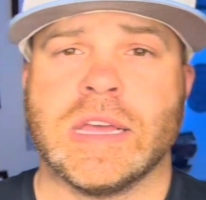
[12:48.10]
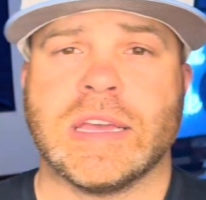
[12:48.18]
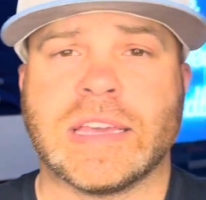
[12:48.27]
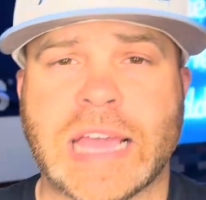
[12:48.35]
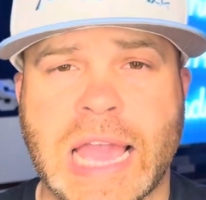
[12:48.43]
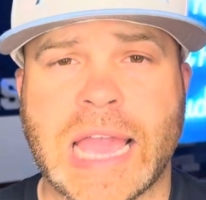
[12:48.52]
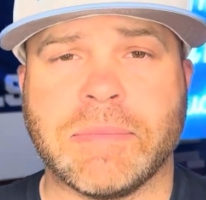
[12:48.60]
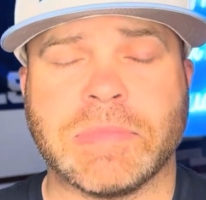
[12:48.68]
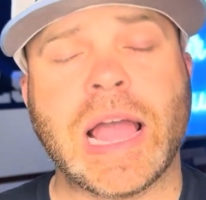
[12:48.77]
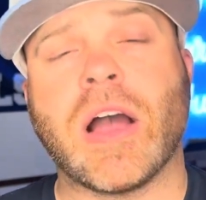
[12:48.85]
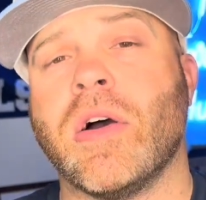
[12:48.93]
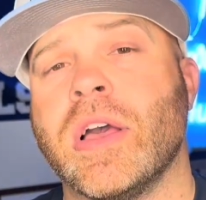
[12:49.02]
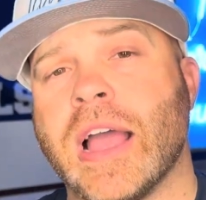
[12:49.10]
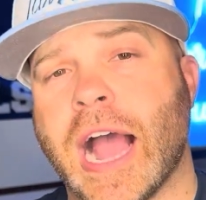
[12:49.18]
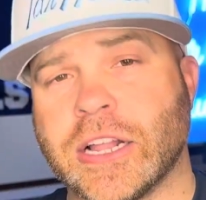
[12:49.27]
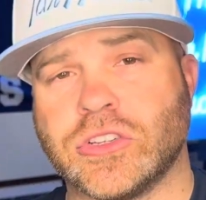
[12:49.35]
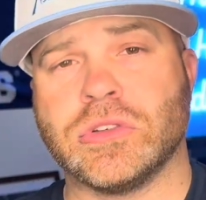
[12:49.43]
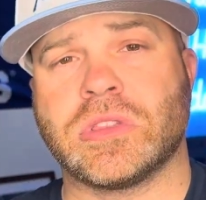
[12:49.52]
game. Now,
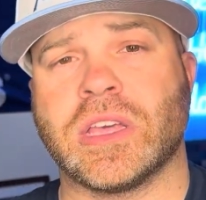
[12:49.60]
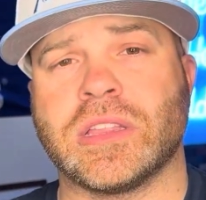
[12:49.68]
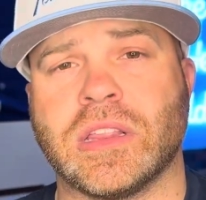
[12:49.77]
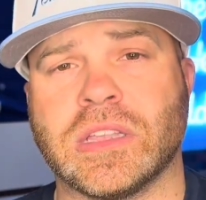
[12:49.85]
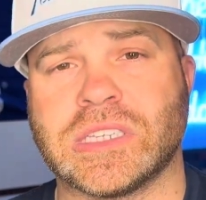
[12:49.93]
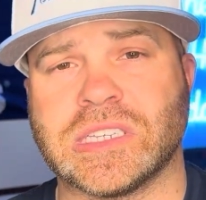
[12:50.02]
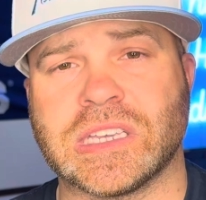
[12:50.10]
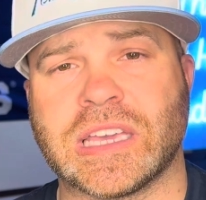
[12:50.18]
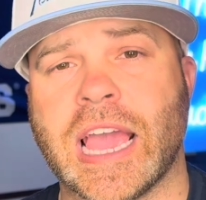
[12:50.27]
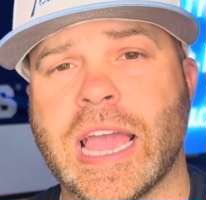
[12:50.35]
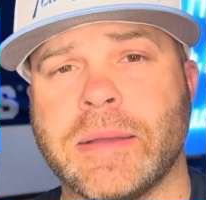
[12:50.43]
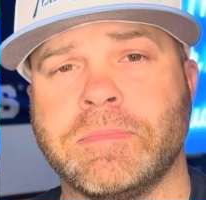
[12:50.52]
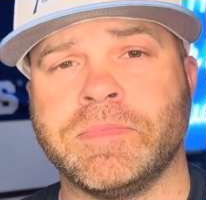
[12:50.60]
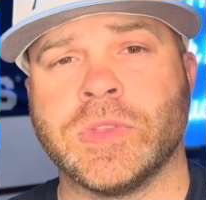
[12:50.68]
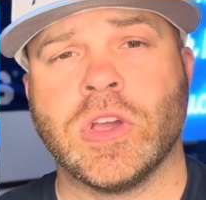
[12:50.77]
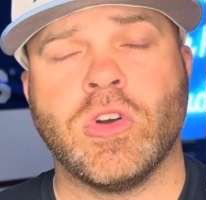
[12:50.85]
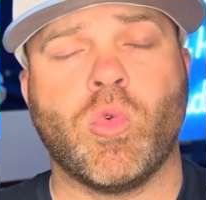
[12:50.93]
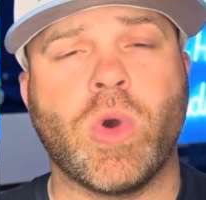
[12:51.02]
I do think that this is a game
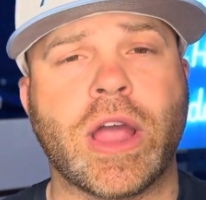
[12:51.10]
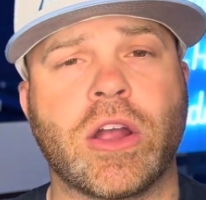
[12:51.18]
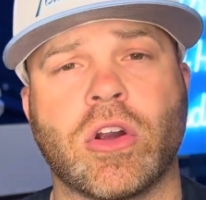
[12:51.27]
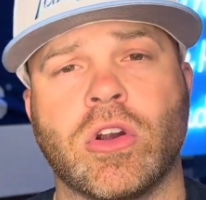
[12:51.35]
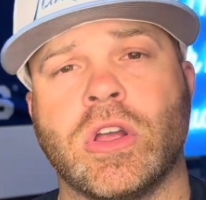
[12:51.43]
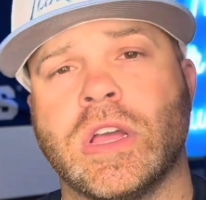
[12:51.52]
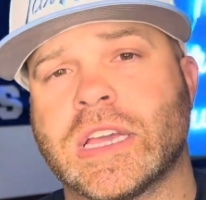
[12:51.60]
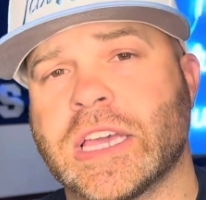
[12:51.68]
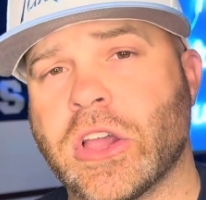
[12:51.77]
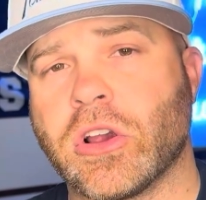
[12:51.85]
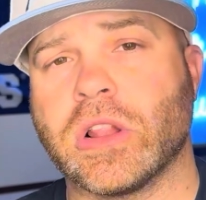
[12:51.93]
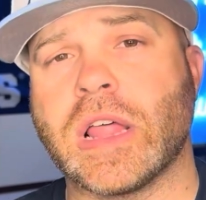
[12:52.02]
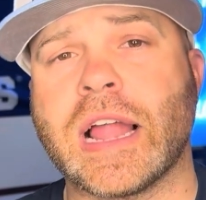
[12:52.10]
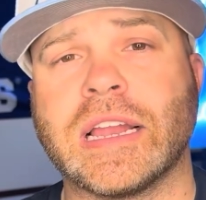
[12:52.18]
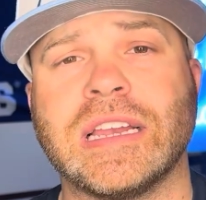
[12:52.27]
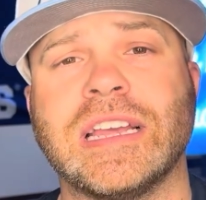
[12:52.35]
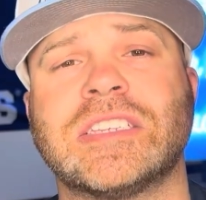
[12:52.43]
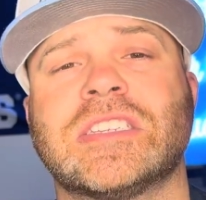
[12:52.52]
where Carolina
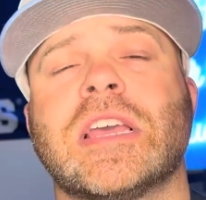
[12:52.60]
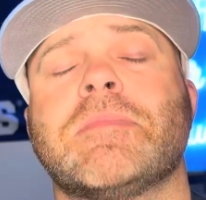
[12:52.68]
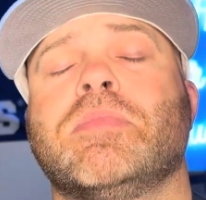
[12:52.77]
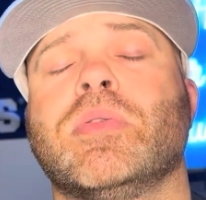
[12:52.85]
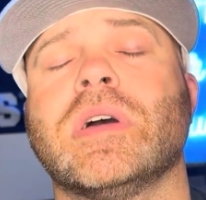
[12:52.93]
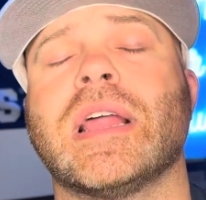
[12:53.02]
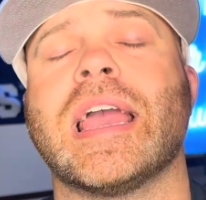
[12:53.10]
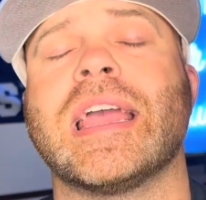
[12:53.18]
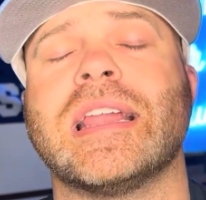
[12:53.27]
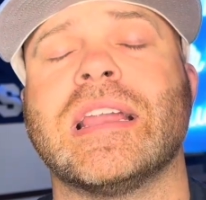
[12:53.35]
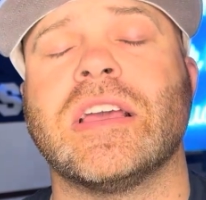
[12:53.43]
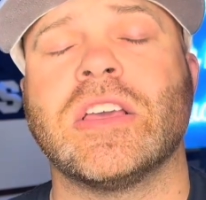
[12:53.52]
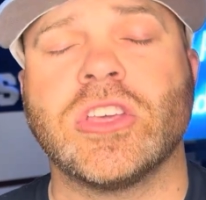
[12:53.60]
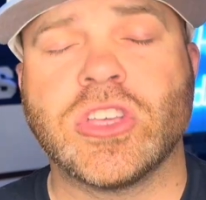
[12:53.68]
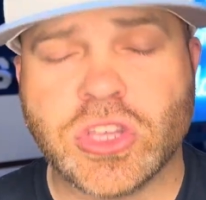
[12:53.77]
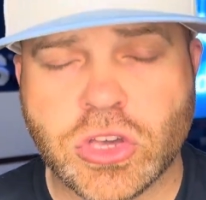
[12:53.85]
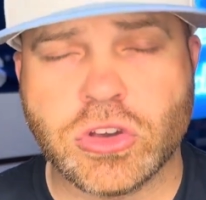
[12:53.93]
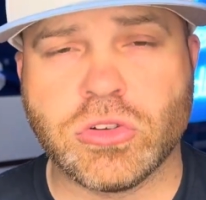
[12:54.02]
needs to put in
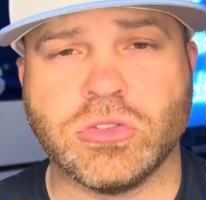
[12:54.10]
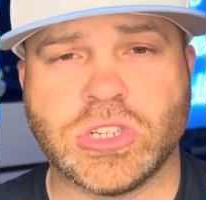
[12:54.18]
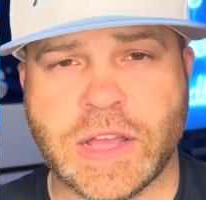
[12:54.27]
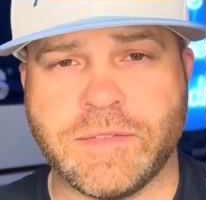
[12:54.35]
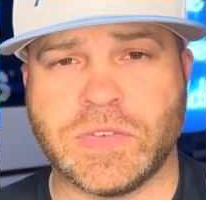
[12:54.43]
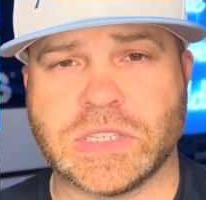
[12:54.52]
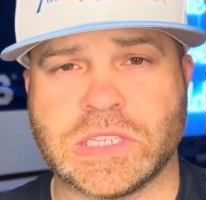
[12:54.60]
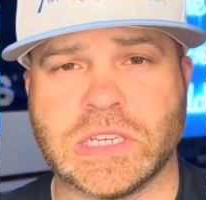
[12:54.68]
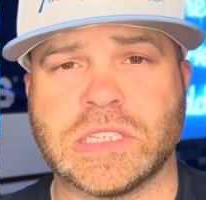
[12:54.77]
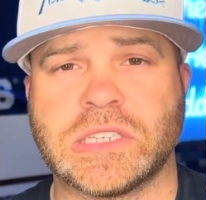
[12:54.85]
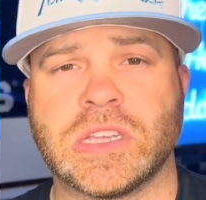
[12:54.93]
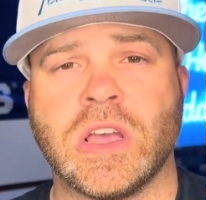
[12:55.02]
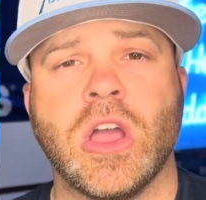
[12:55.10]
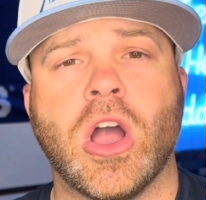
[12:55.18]
huge emphasis